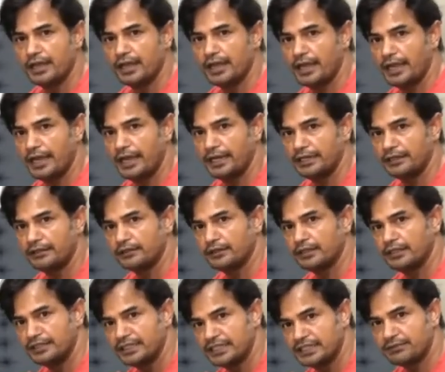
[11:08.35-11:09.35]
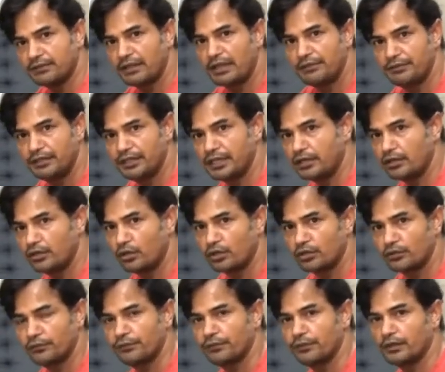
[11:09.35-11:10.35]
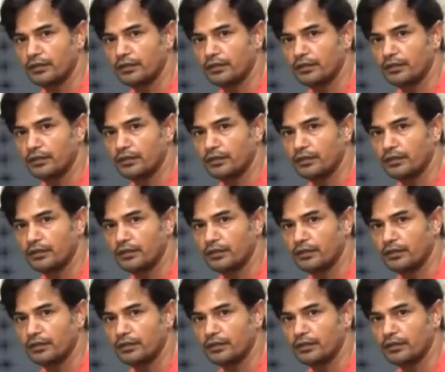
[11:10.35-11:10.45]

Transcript: and that's why we get a lot of